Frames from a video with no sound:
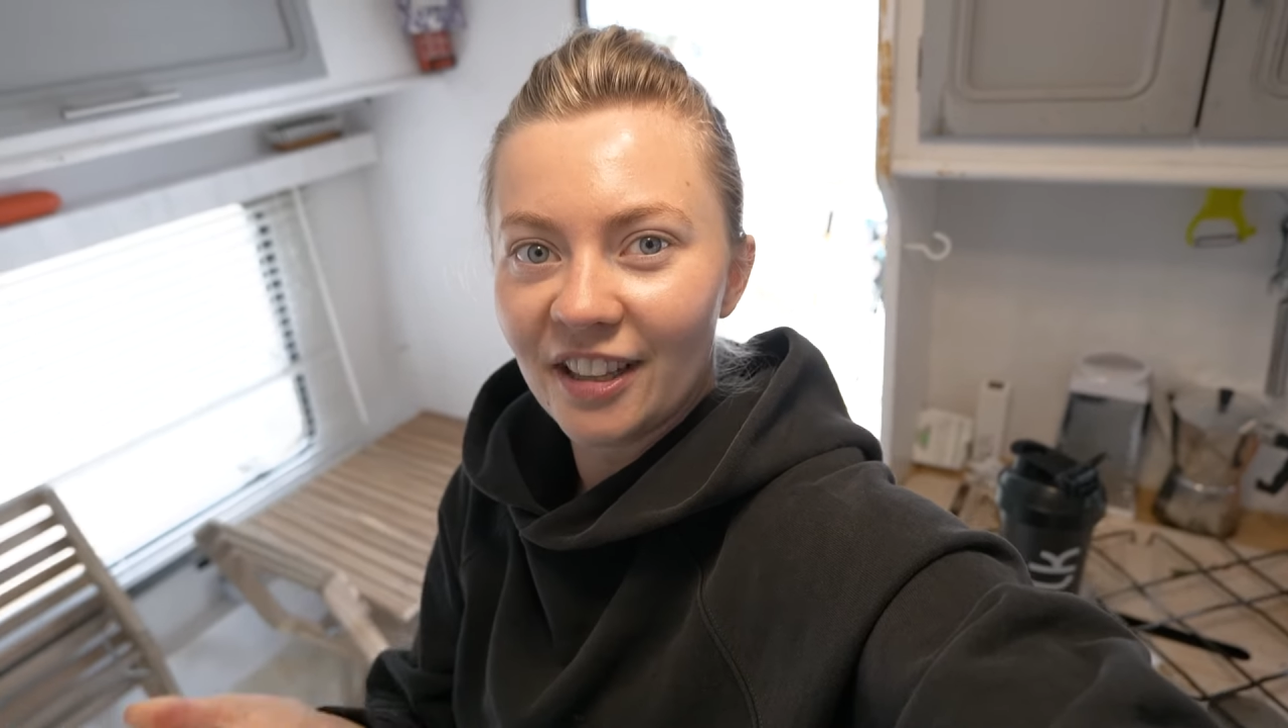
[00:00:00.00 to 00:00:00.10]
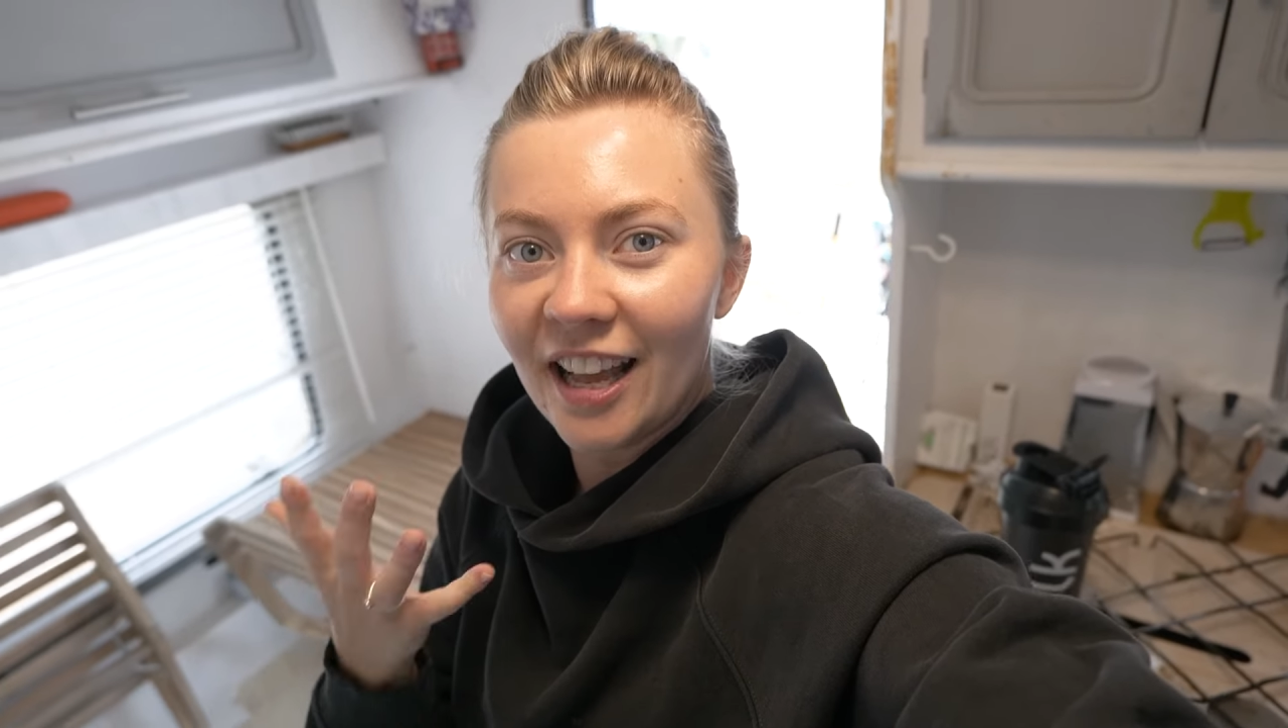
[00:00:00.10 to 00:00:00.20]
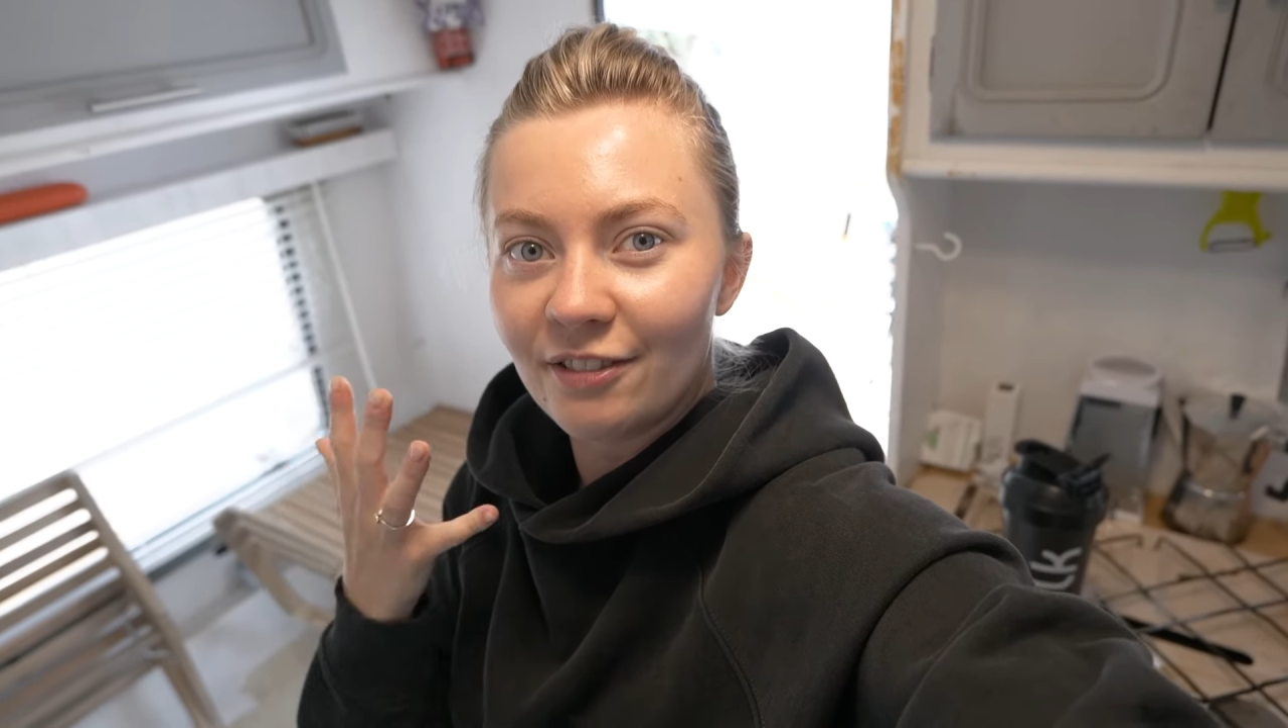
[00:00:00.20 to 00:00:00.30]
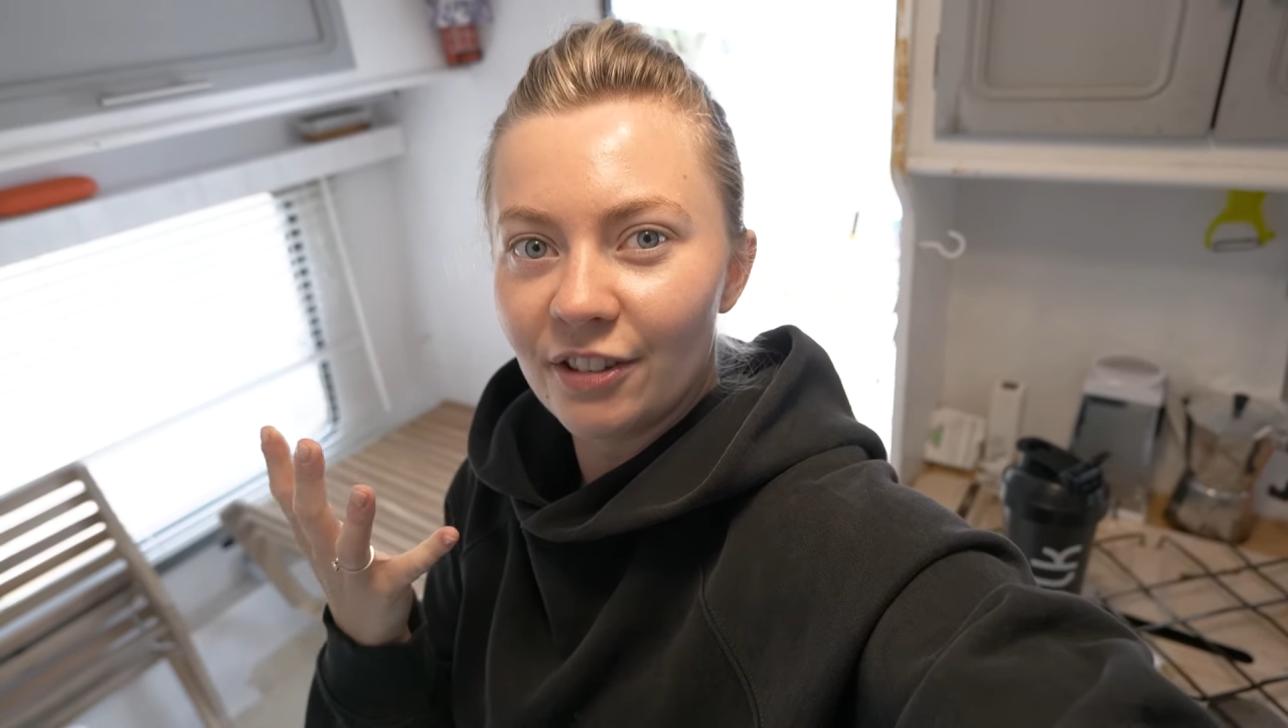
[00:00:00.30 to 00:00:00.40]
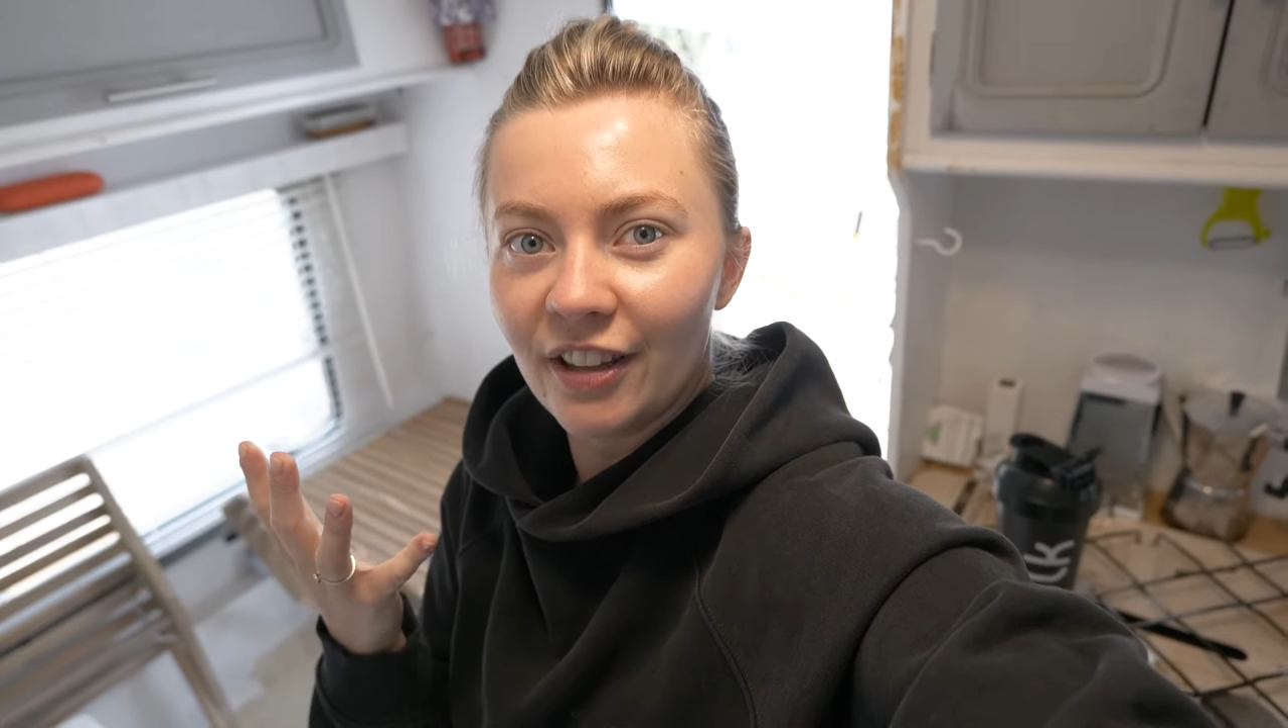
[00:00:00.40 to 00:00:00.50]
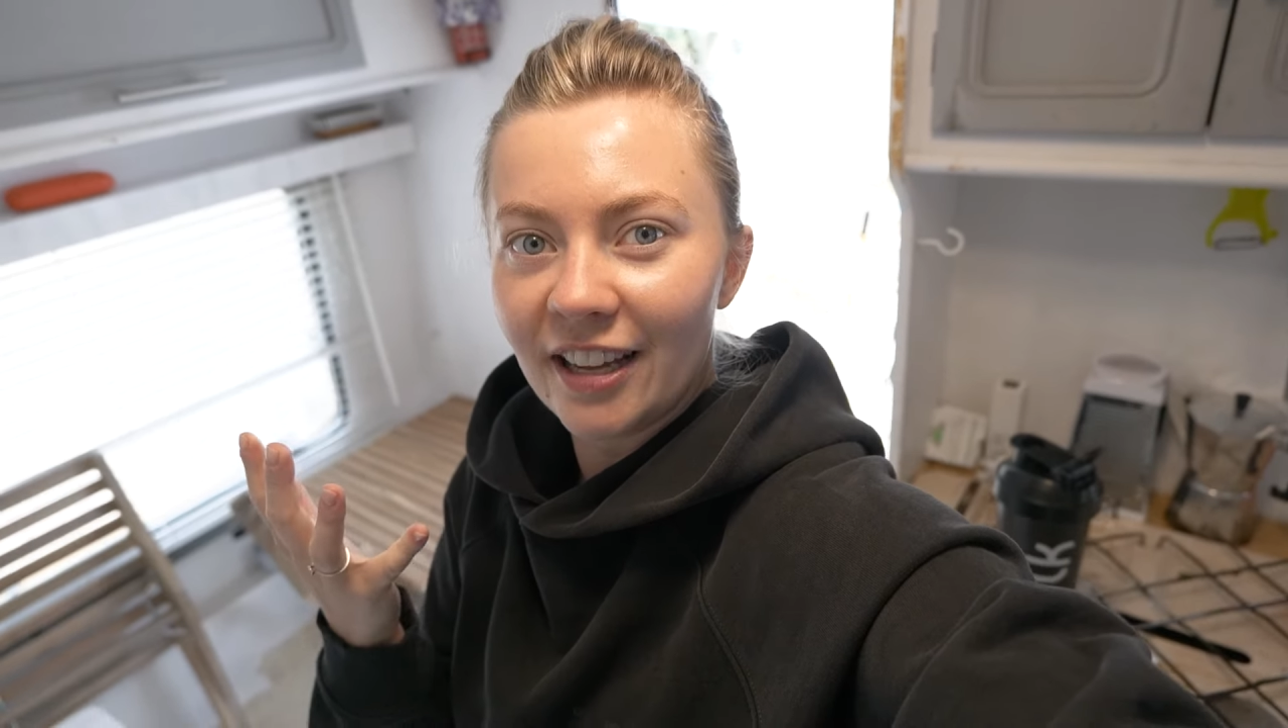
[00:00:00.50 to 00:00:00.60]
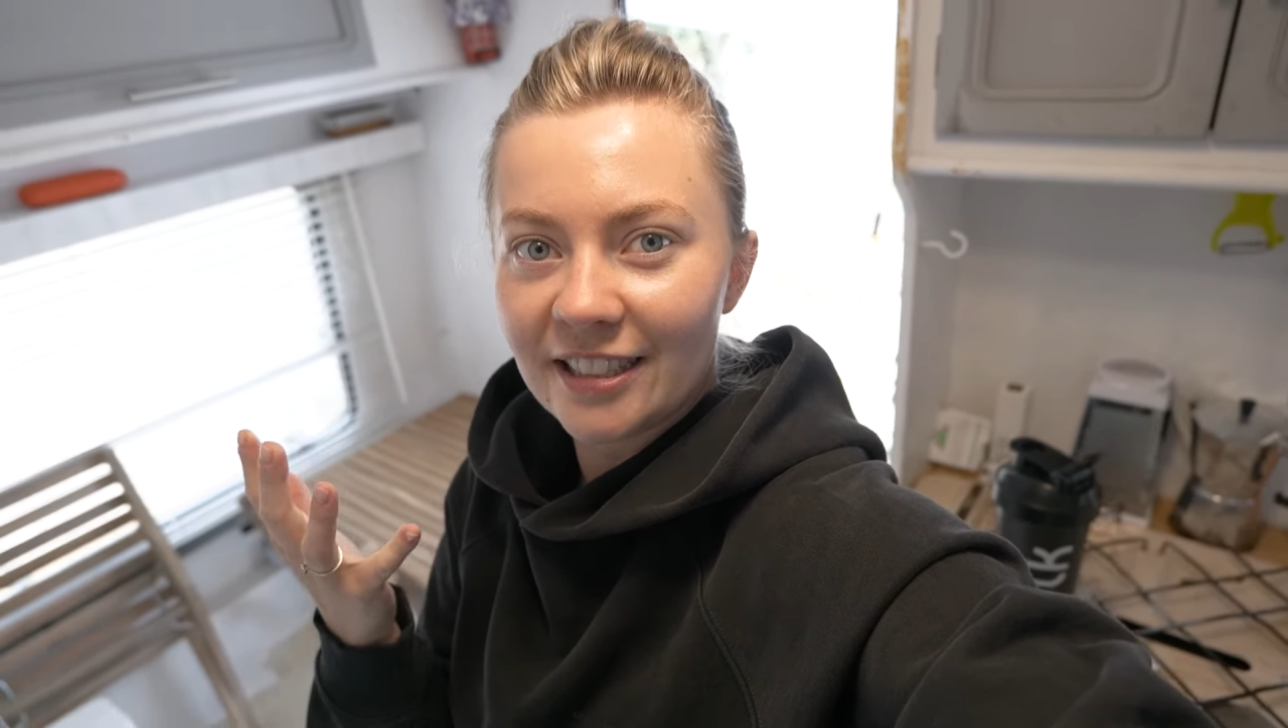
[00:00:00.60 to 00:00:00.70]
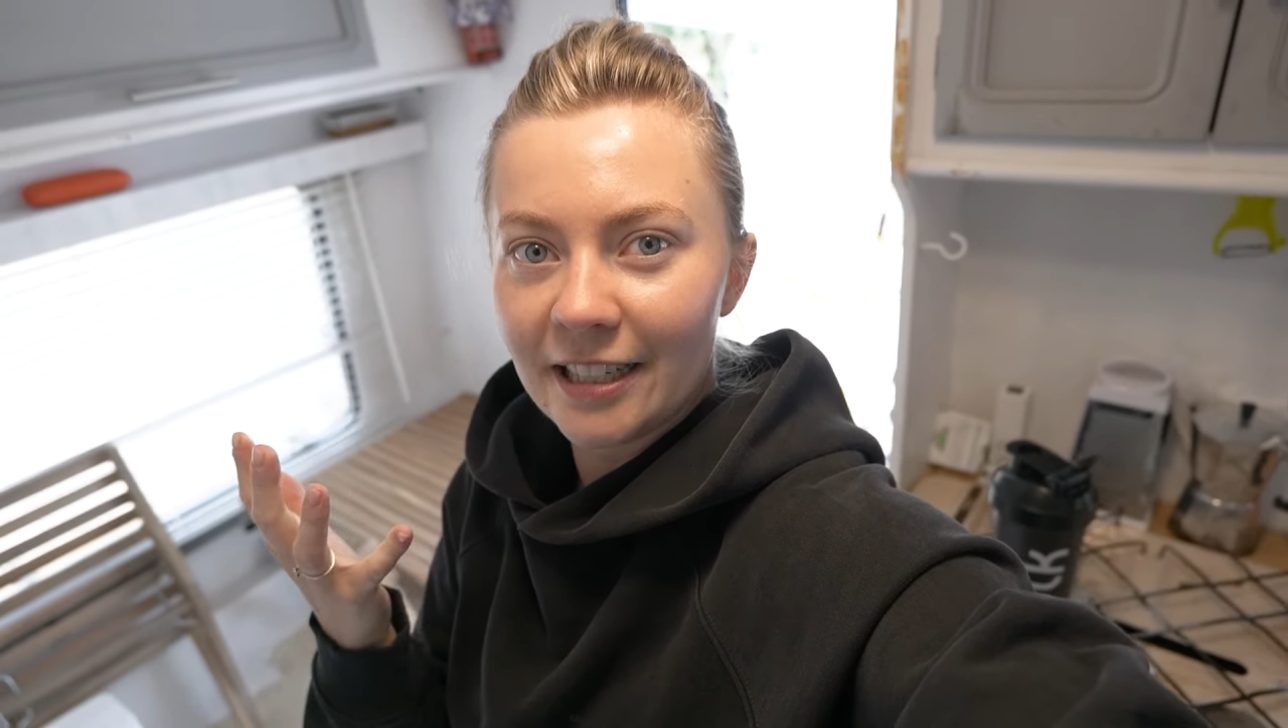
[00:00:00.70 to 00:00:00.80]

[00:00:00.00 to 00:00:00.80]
light reflected